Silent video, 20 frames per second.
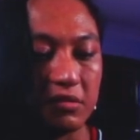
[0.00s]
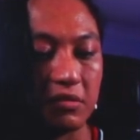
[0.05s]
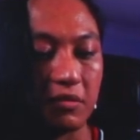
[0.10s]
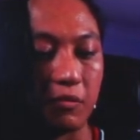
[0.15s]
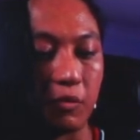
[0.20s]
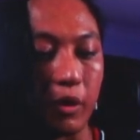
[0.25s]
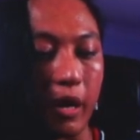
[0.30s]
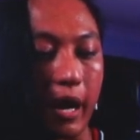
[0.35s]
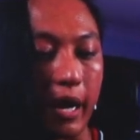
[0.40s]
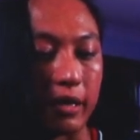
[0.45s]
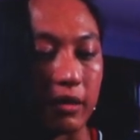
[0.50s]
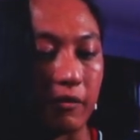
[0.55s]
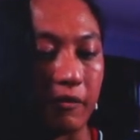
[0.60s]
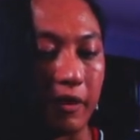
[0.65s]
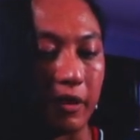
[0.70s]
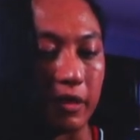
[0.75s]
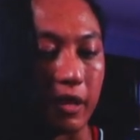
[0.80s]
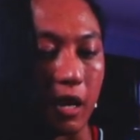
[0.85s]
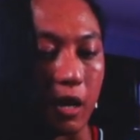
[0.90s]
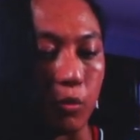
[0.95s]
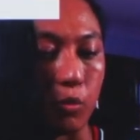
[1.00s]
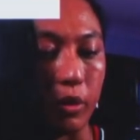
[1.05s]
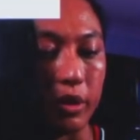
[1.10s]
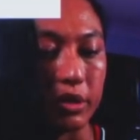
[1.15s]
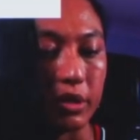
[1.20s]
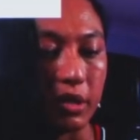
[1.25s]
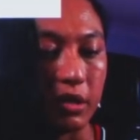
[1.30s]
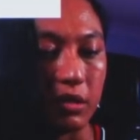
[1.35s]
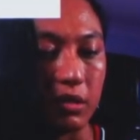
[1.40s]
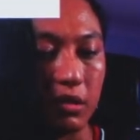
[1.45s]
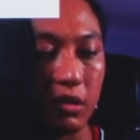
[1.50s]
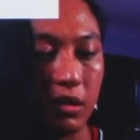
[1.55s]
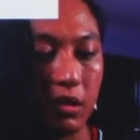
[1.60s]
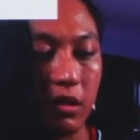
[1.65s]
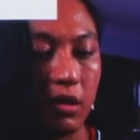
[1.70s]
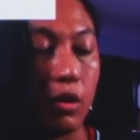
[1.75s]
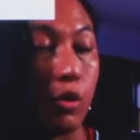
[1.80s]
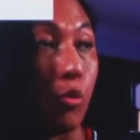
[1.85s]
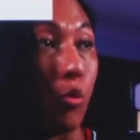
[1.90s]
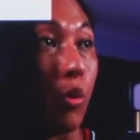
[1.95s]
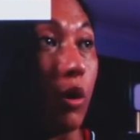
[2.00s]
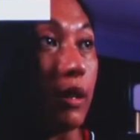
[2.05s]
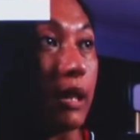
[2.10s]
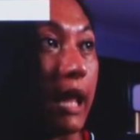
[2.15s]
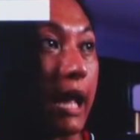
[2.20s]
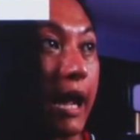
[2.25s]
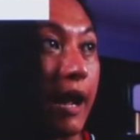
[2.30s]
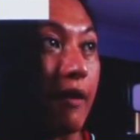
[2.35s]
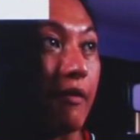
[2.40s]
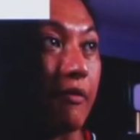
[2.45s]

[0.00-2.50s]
if we activate that widget, will have